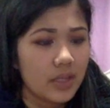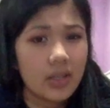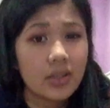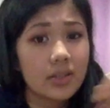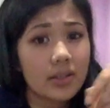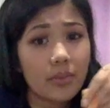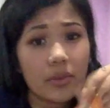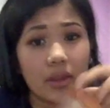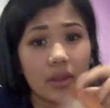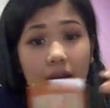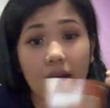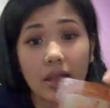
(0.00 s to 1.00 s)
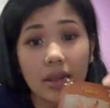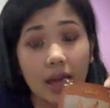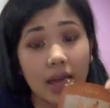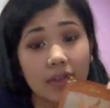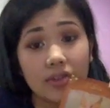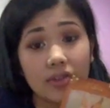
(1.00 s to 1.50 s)
something that
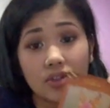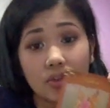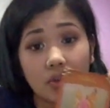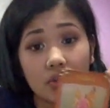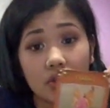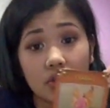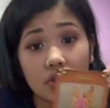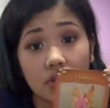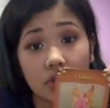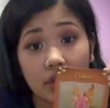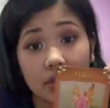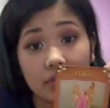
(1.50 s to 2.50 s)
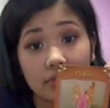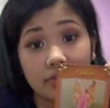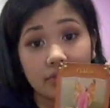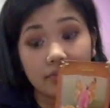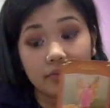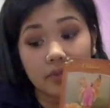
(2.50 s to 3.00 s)
has to do with children
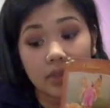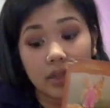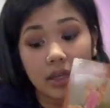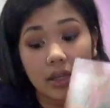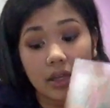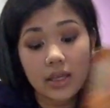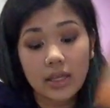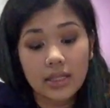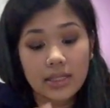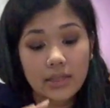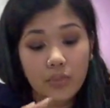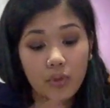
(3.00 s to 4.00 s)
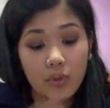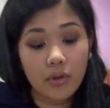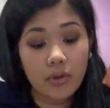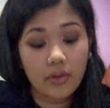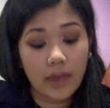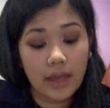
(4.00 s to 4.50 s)
is
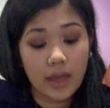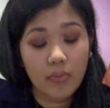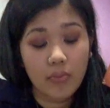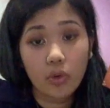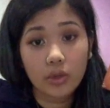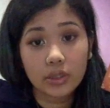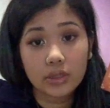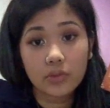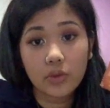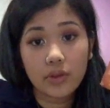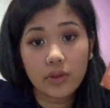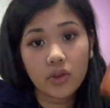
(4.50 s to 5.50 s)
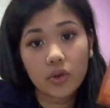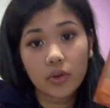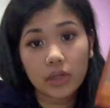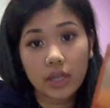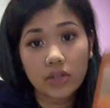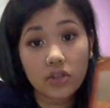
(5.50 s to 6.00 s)
important within your
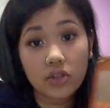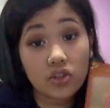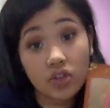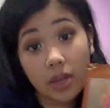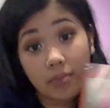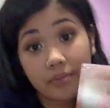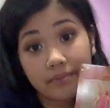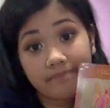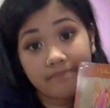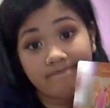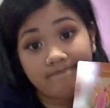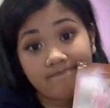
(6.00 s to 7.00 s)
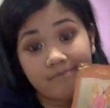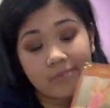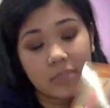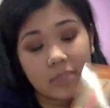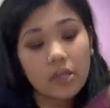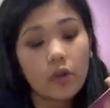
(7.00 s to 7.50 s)
relationship.
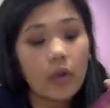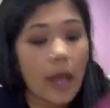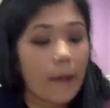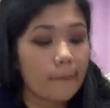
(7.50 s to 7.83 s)
So yeah.